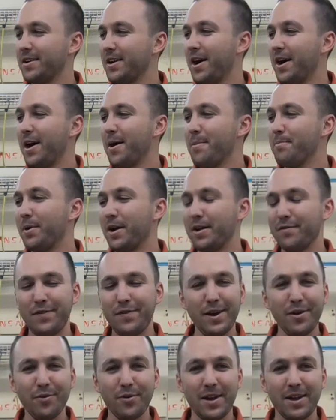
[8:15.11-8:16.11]
But if
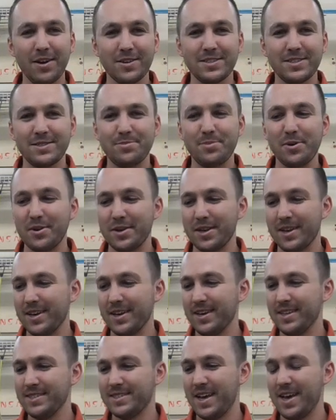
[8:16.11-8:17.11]
anyone else is building
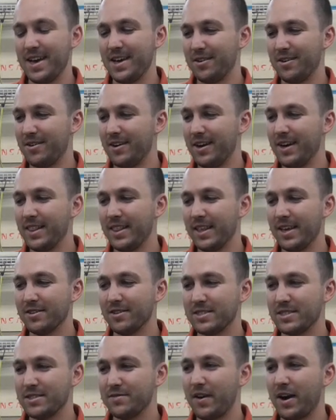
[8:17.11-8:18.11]
a 10 or anything else
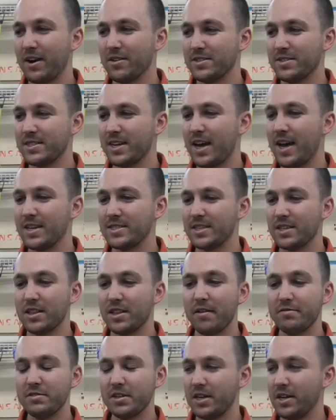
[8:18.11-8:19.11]
that's final size, I'd
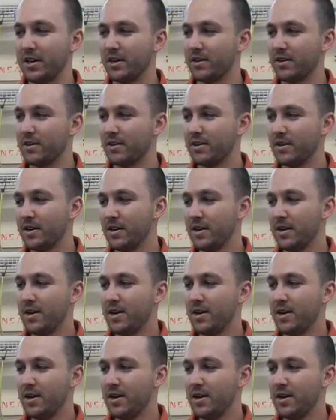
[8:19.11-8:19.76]
love to hear